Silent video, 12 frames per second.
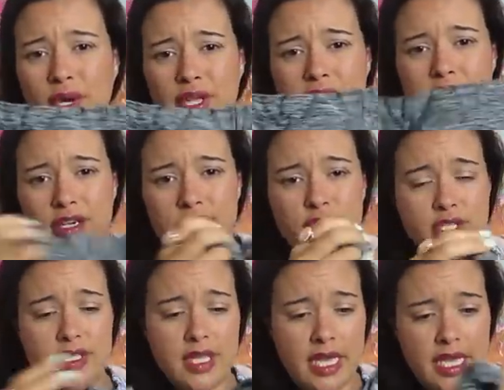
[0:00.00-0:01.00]
really, they're
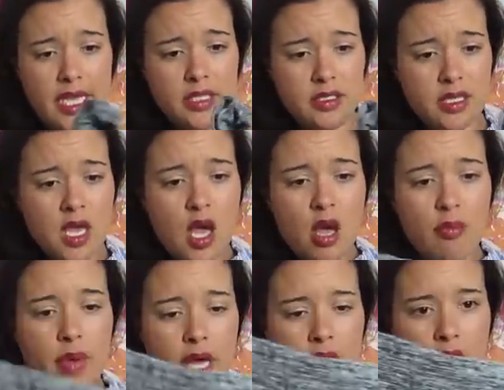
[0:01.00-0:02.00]
just leggings,
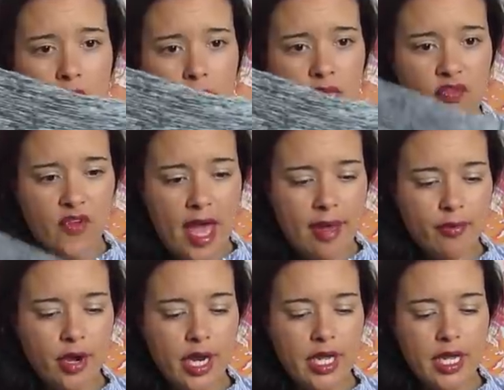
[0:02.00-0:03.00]
but the
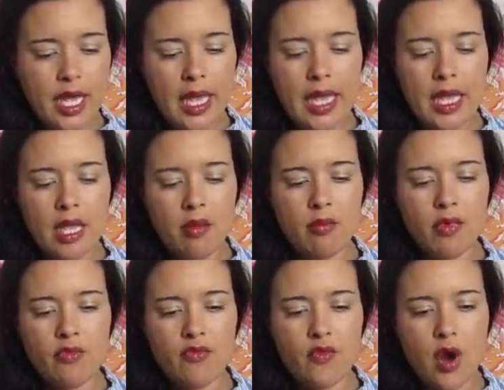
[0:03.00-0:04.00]
fabric came
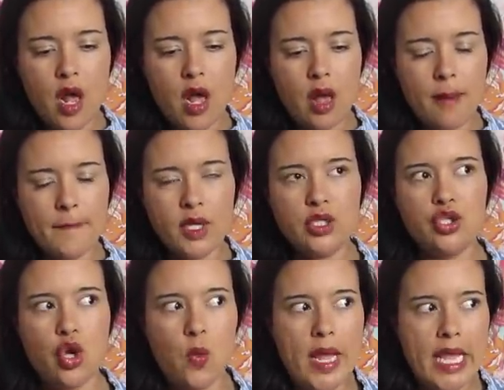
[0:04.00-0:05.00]
from
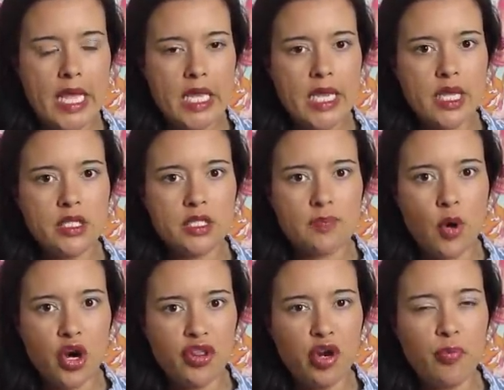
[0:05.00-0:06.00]
Joann. It's
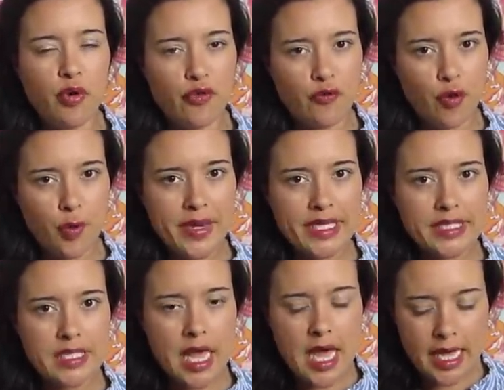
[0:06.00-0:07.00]
part of their
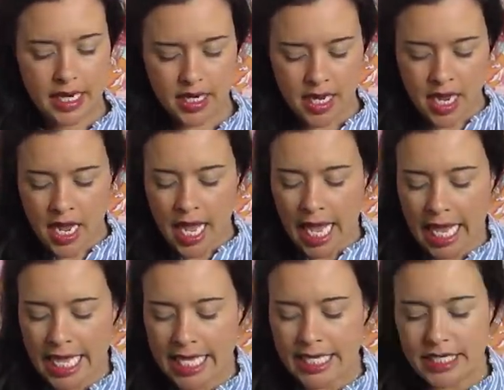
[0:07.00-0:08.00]
performance line,
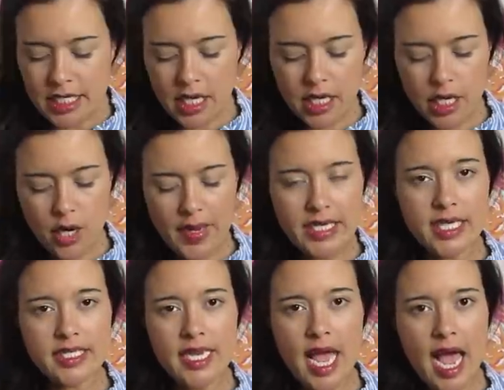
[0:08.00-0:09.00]
and you know, it
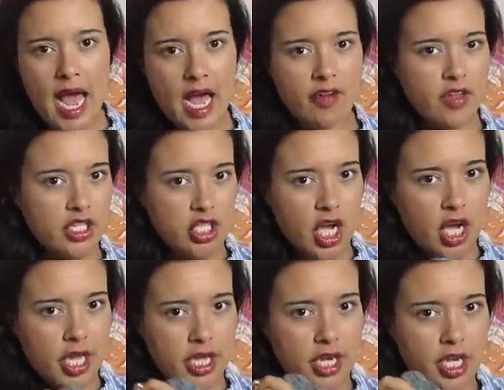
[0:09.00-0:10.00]
doesn't have a
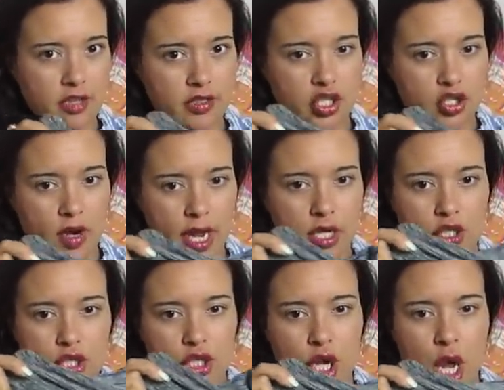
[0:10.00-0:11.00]
ton of
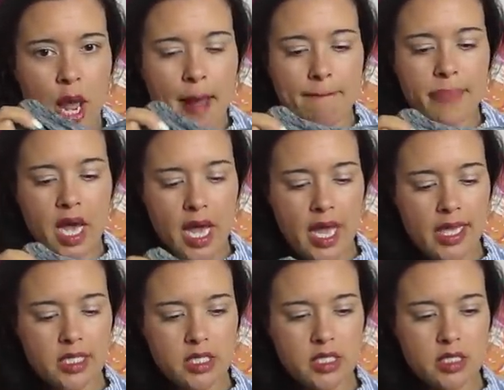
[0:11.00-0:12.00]
stretch,
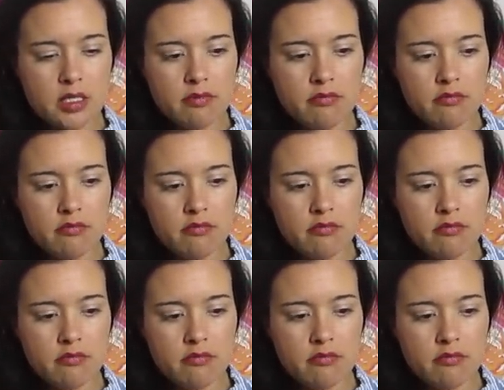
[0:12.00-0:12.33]
but